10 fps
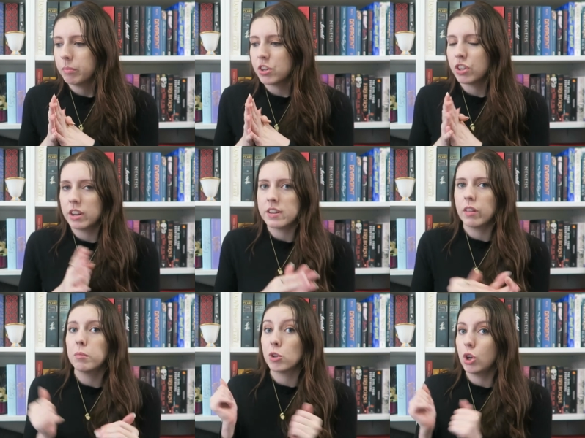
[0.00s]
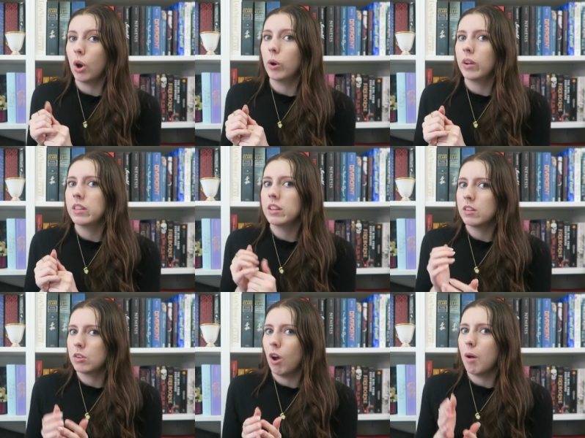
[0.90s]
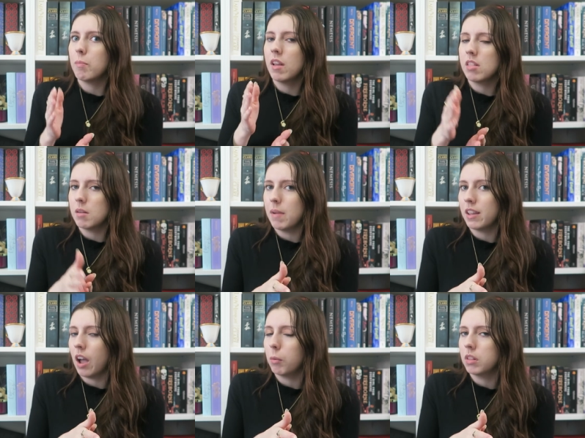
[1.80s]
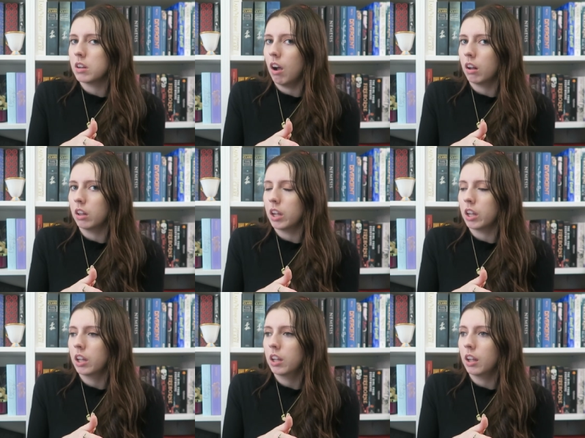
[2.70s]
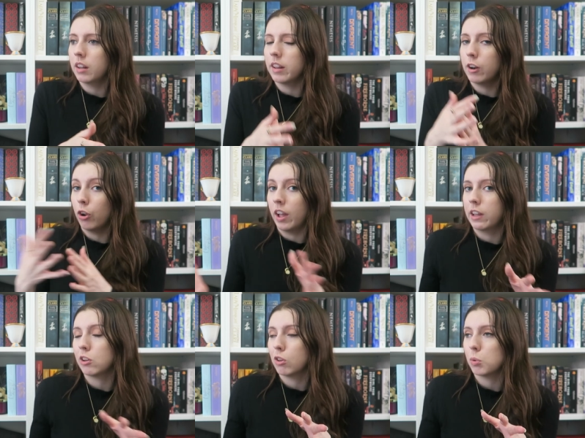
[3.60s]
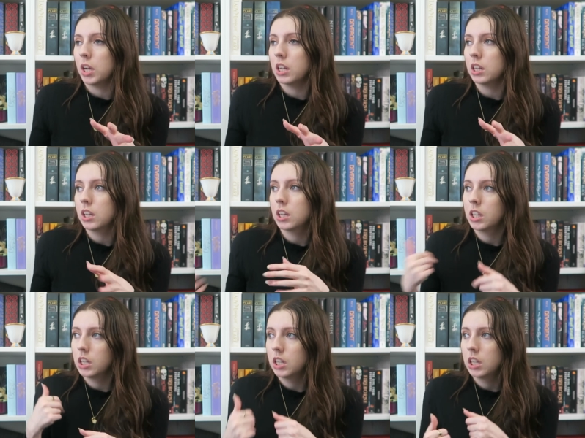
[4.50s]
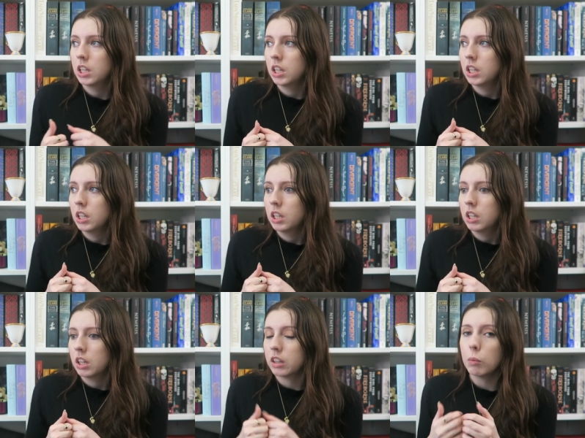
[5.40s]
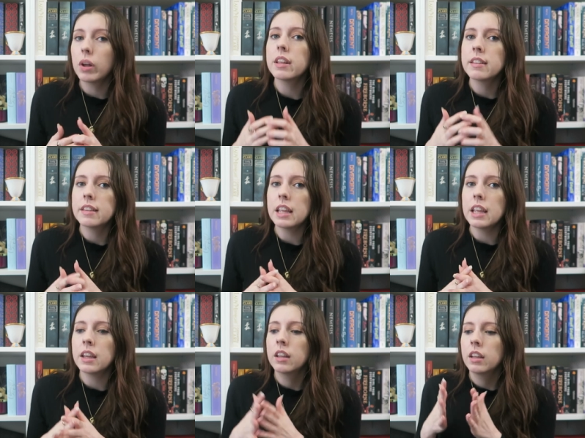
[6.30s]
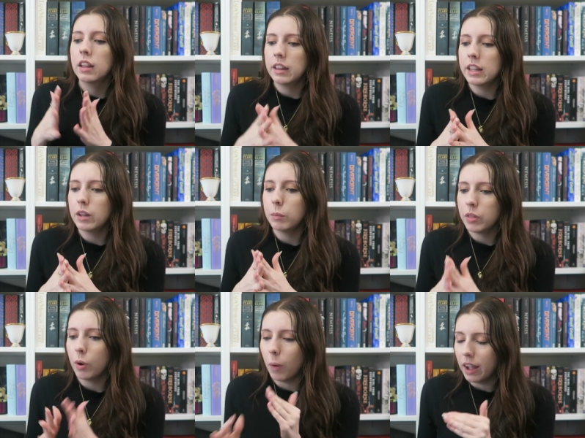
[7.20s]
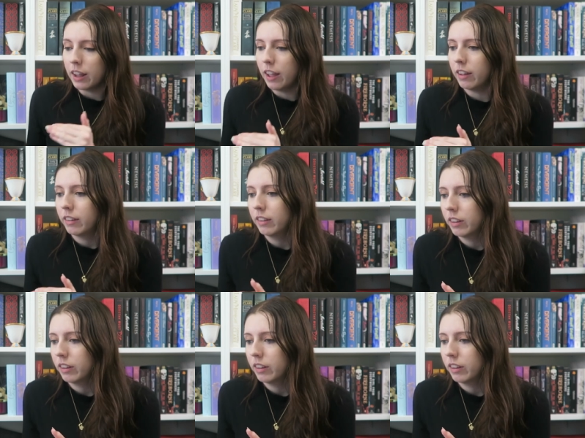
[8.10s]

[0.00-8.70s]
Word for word: but she's gonna tell them to go and then stop and then make out with the darkling and then her hair turns white because i want to see alina with her white hair